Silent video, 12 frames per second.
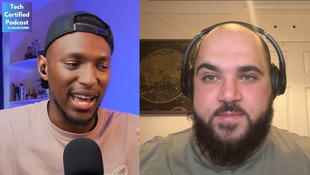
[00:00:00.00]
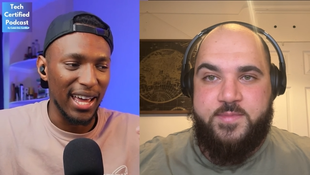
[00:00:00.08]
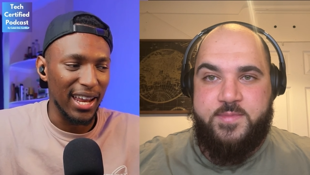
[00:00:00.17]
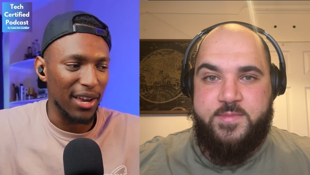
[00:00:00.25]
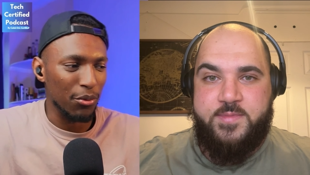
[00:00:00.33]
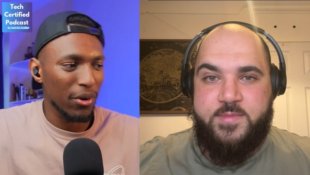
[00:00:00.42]

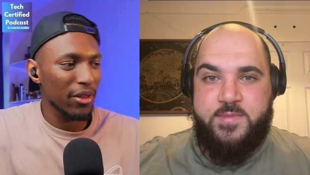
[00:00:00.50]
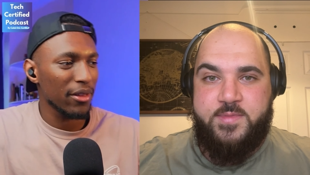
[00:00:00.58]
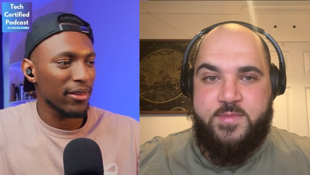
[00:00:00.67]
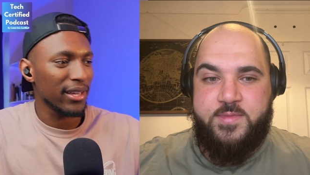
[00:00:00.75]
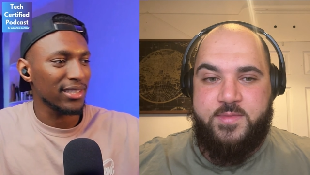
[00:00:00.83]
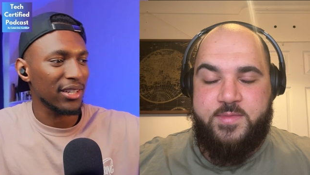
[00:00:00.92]
Speaker 1: And, one of the
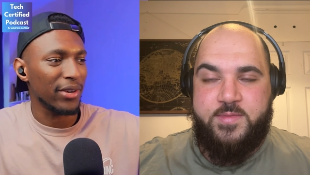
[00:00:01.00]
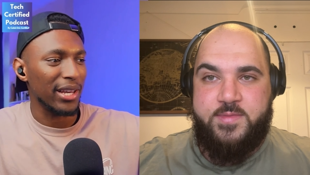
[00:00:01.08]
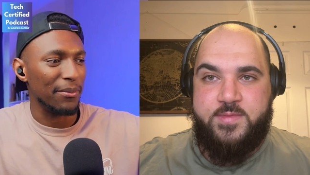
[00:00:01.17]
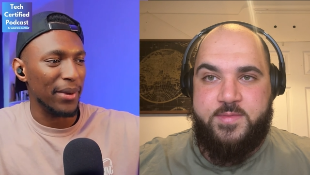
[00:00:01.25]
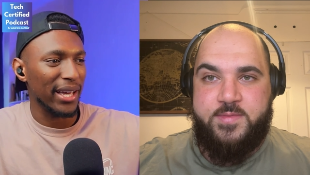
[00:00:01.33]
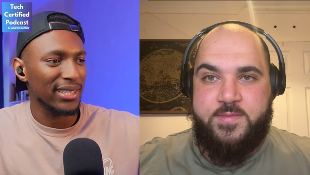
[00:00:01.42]
things I
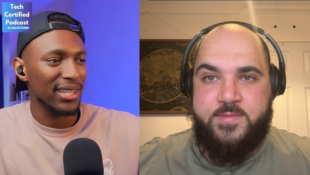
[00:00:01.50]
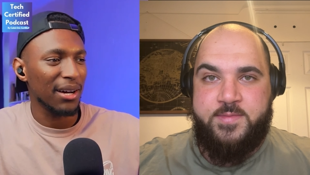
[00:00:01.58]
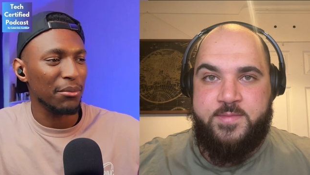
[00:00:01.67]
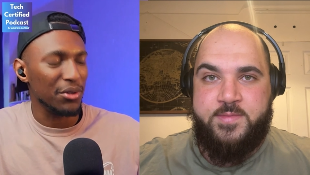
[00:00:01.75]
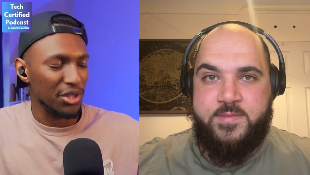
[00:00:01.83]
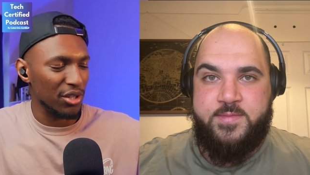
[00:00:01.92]
really picked
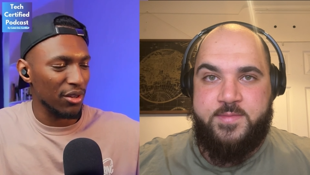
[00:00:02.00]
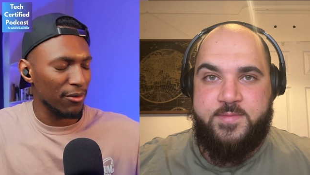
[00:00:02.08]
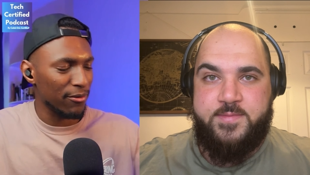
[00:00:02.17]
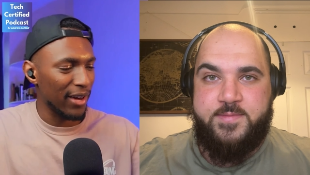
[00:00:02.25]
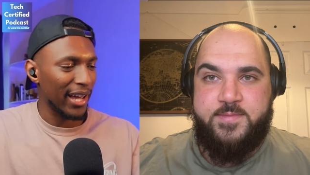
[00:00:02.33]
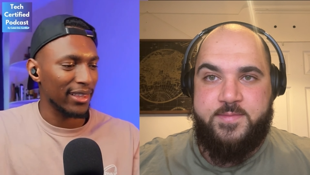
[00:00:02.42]
up was, you know, the
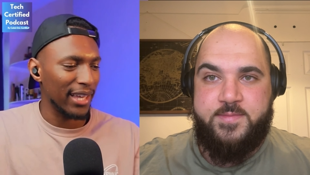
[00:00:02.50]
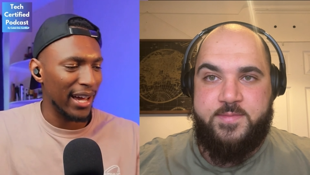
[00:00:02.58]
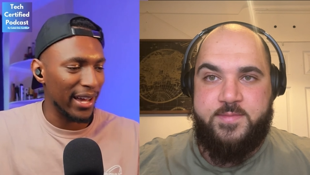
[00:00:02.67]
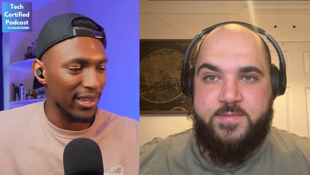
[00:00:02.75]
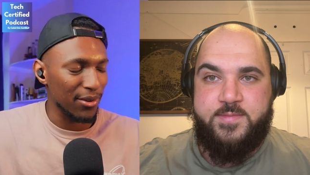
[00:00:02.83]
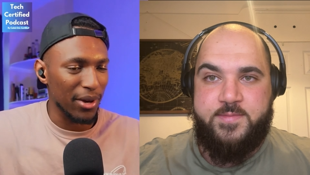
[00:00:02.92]
fact
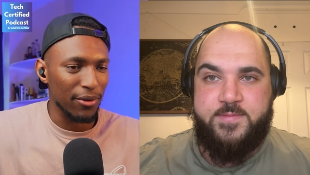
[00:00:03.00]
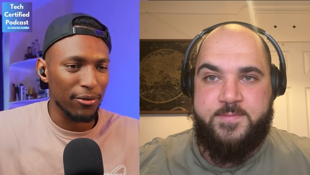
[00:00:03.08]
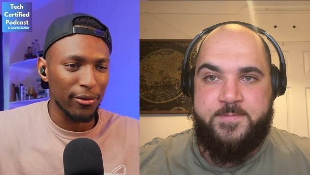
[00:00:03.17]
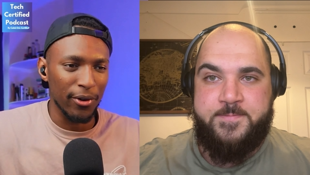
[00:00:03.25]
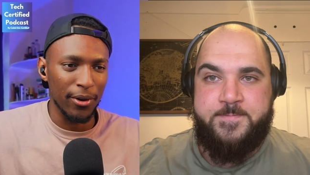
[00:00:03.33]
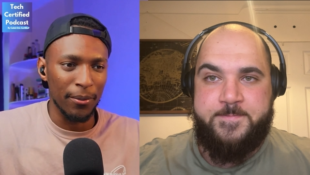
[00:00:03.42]
that you went
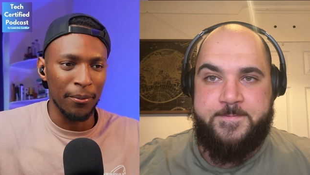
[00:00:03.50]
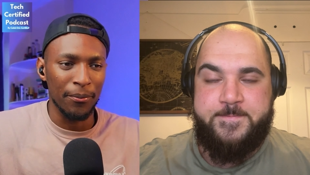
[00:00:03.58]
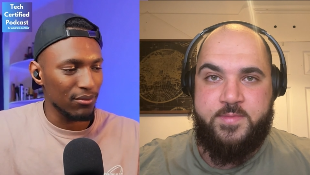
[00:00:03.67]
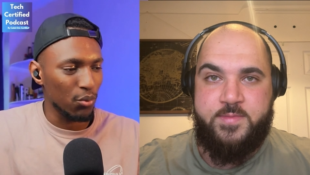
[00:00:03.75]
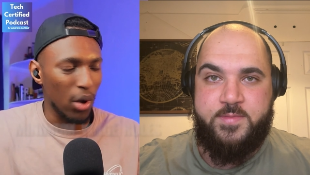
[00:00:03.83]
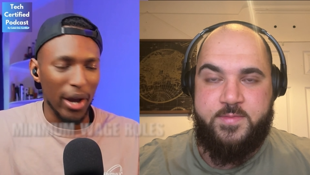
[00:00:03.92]
from
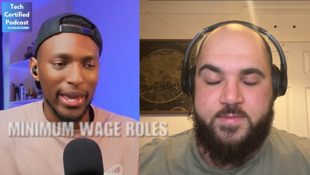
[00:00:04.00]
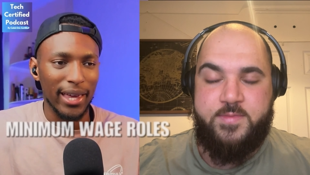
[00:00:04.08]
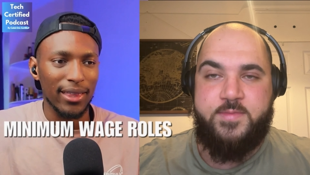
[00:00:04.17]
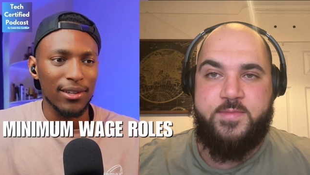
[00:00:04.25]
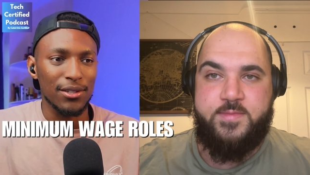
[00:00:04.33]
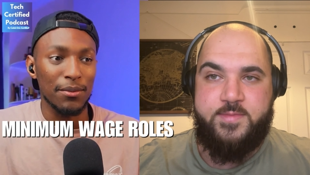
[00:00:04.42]
working
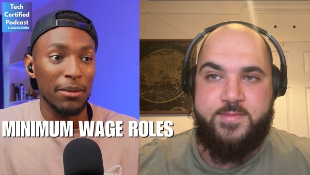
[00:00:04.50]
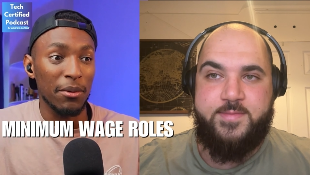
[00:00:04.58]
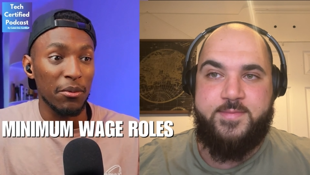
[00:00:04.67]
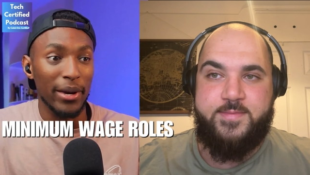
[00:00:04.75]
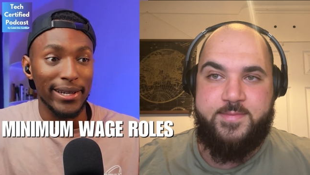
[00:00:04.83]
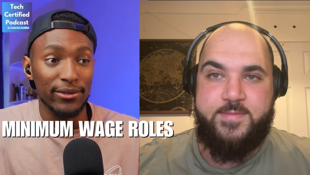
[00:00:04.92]
those
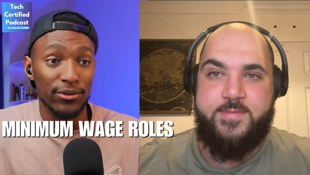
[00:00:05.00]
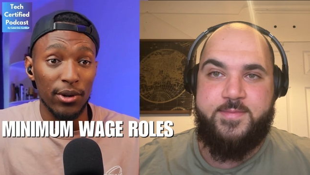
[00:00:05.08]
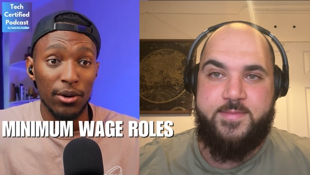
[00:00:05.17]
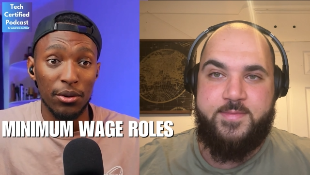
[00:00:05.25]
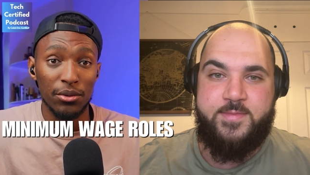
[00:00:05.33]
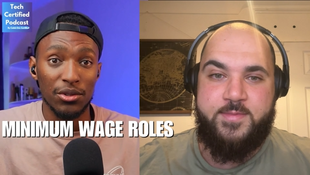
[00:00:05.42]
minimum wage
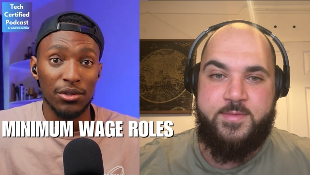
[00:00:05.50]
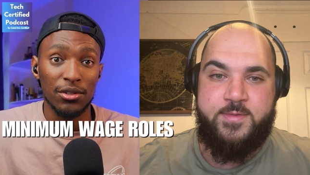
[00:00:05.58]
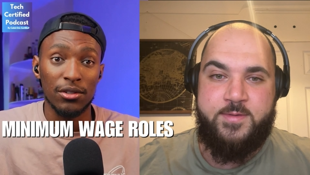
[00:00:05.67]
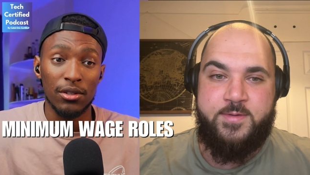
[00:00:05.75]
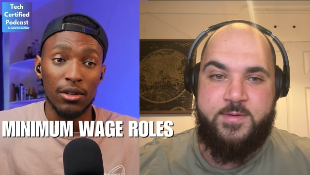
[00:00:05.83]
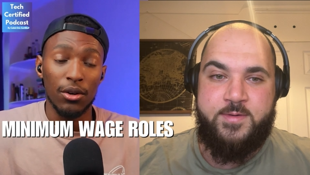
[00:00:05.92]
roles
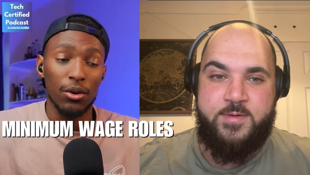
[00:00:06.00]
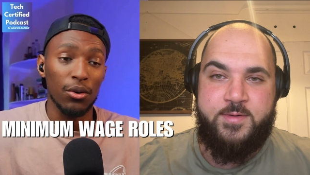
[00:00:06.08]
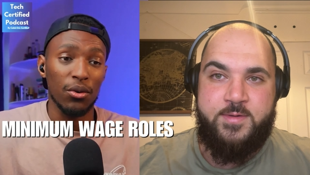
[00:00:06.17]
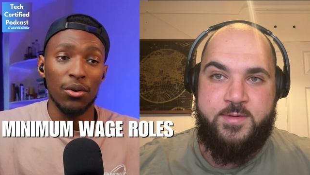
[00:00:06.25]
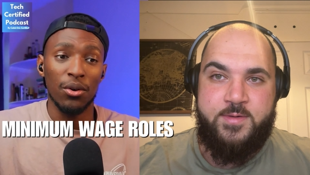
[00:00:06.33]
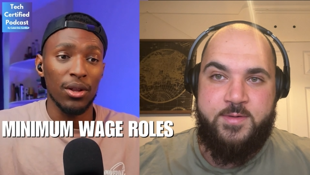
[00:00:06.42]

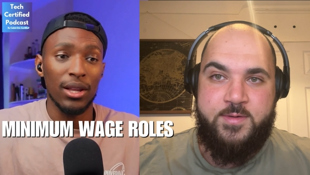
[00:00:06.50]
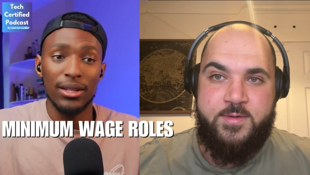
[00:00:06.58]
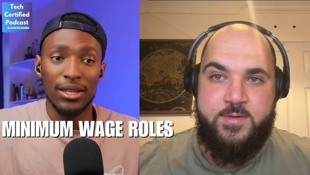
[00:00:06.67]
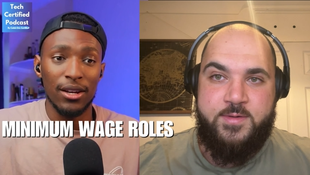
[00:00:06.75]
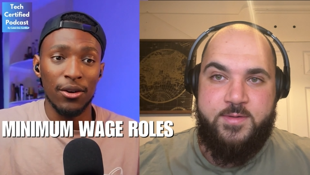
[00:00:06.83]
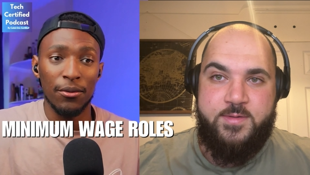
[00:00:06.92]
or,
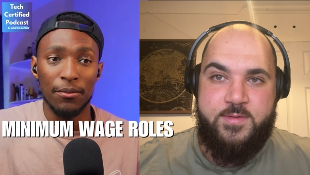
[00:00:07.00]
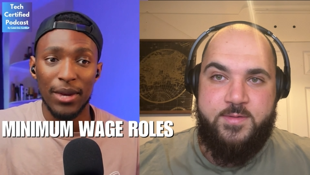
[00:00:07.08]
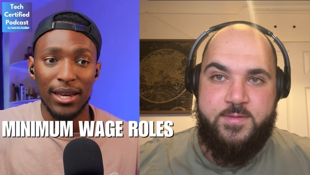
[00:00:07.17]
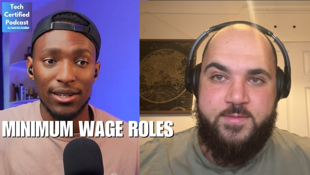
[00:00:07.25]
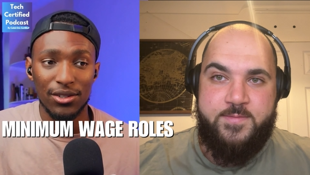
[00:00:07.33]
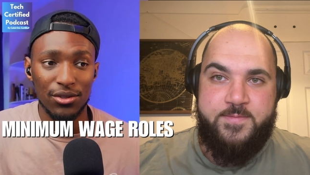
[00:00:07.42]
you know,
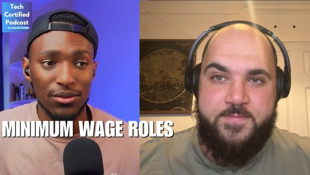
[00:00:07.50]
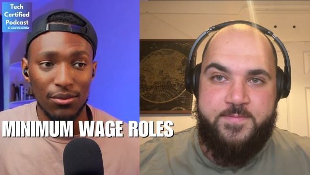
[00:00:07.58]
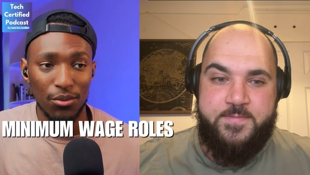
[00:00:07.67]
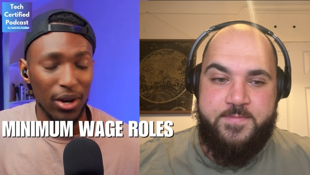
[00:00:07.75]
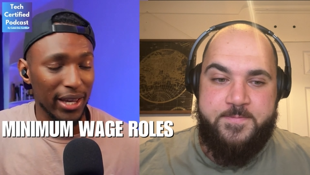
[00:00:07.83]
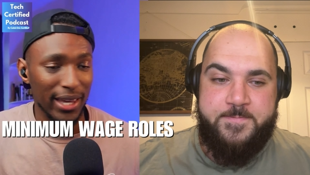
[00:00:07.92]
being a,
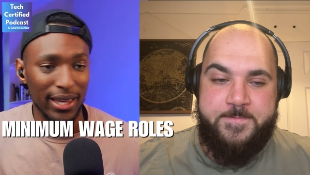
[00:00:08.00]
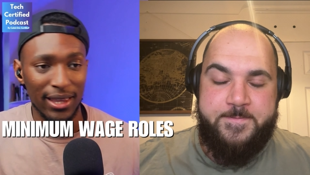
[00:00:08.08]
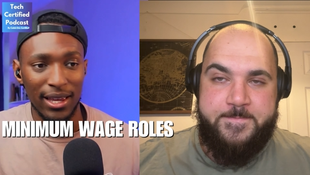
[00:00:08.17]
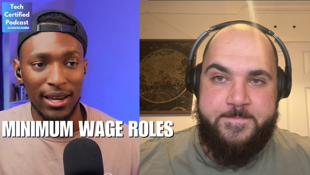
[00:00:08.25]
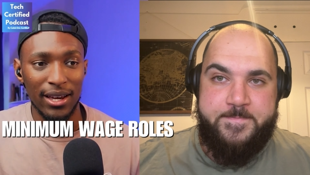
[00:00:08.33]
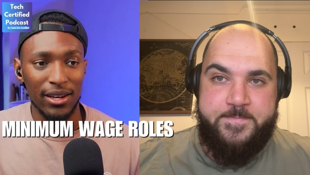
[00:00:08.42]
working in
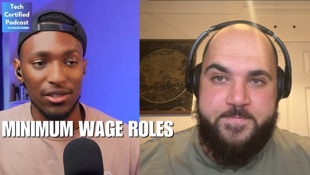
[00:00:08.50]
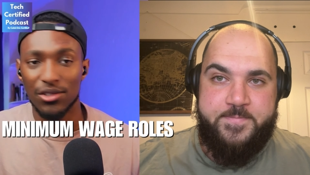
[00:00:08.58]
a, a